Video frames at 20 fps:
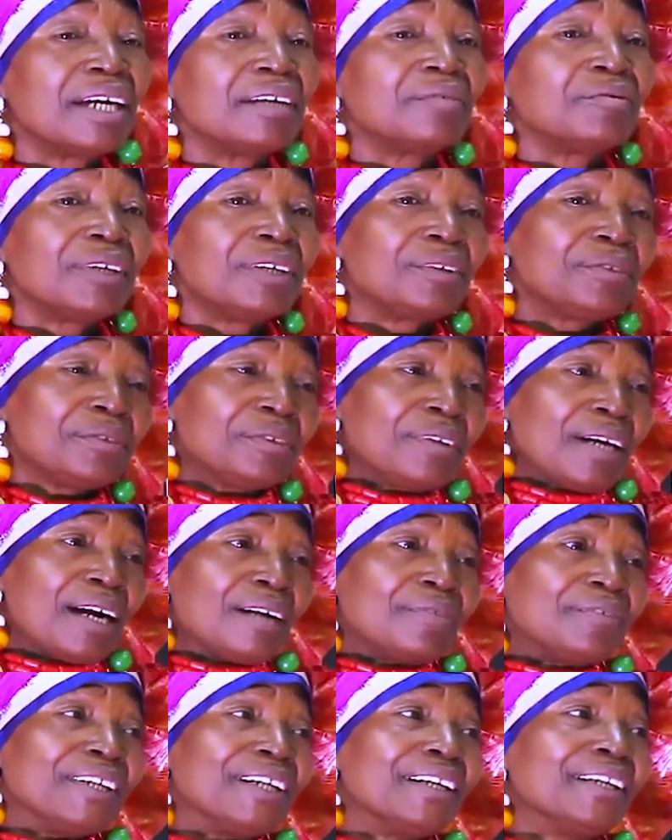Yeah, we do
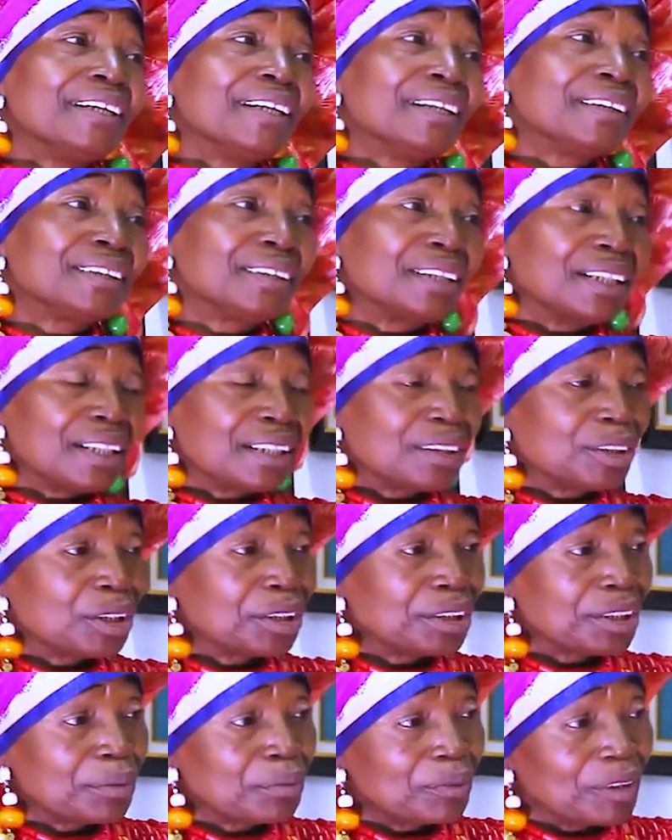have a great
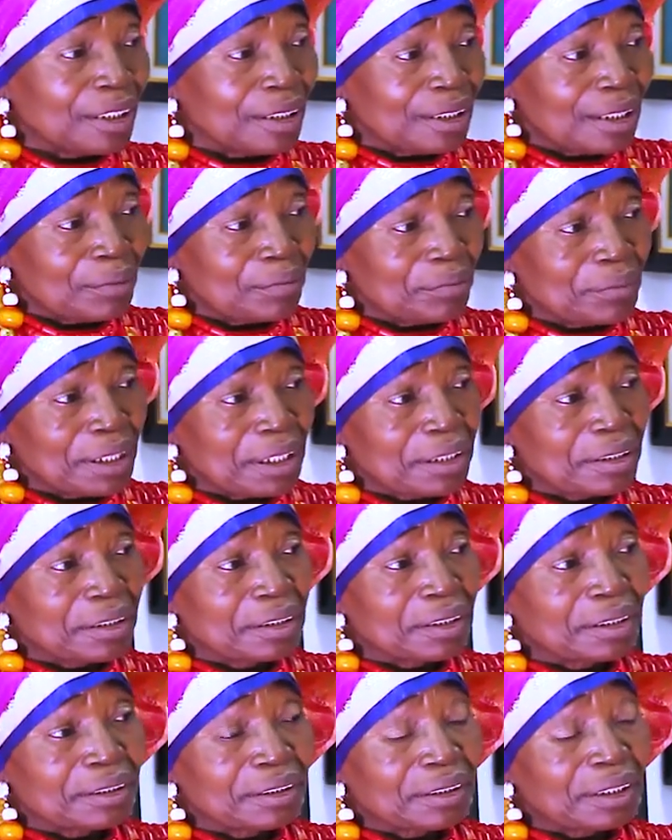relationship with them
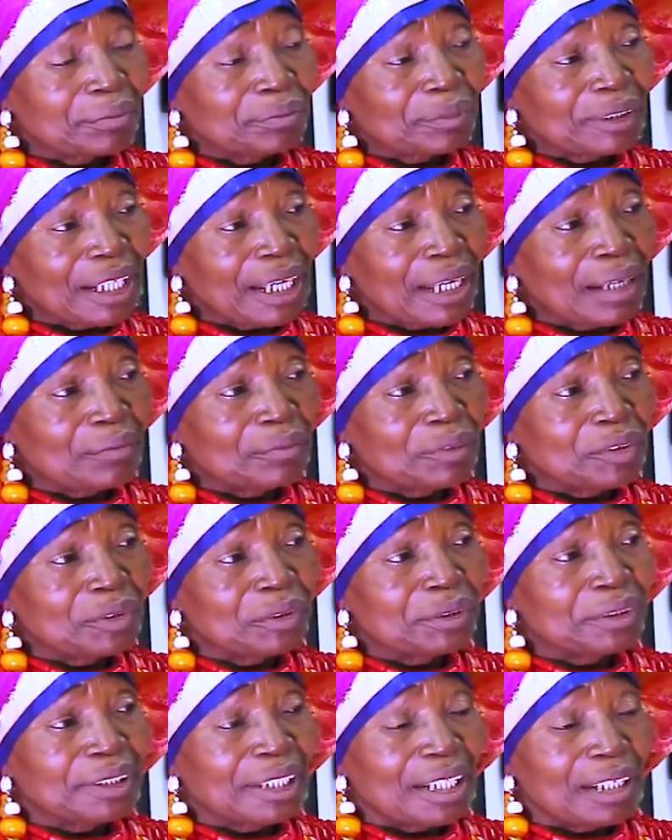because sometimes
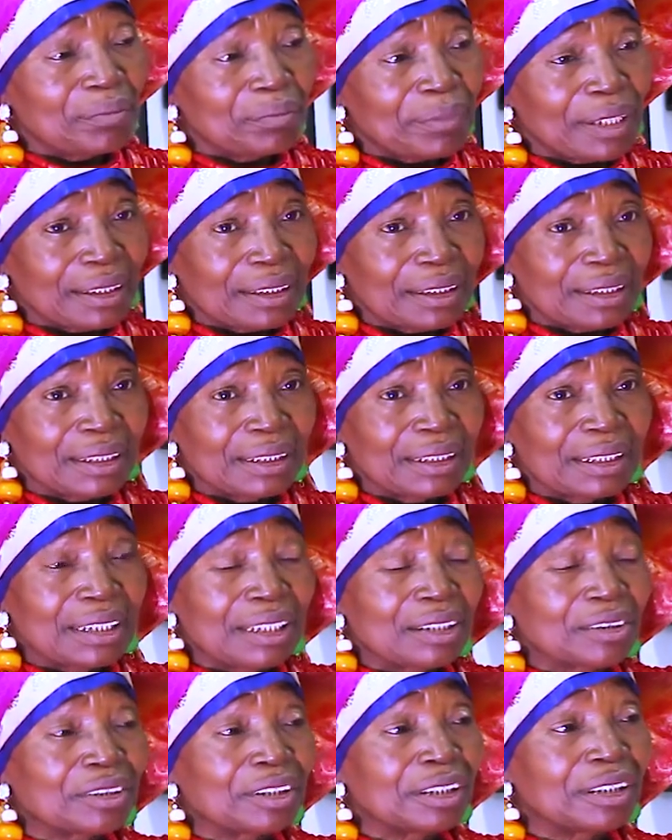those embassies,
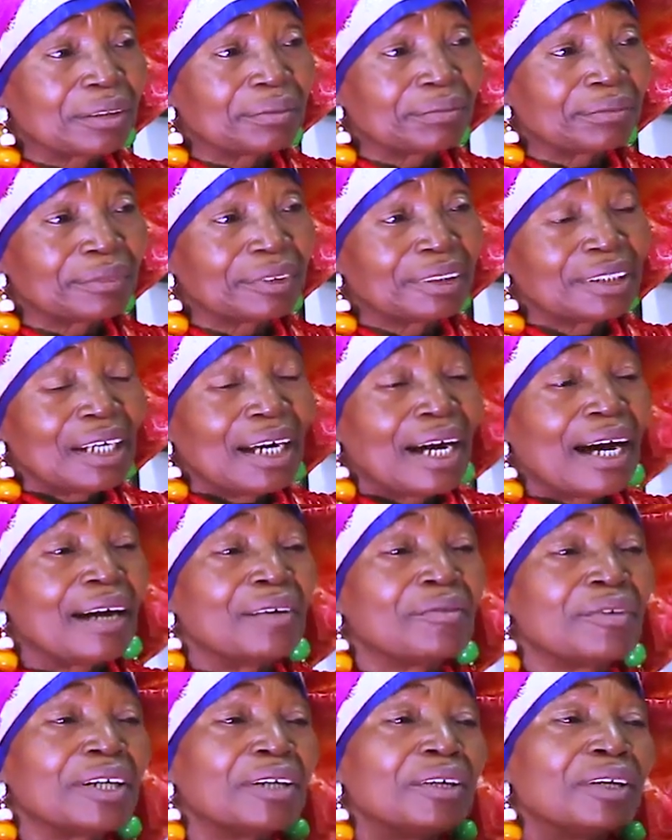they come
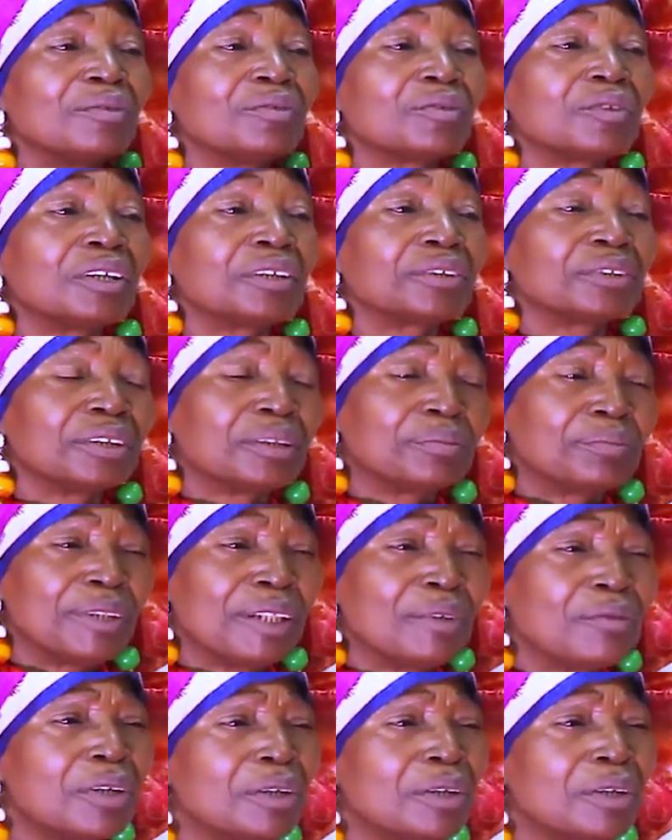and we run workshop. They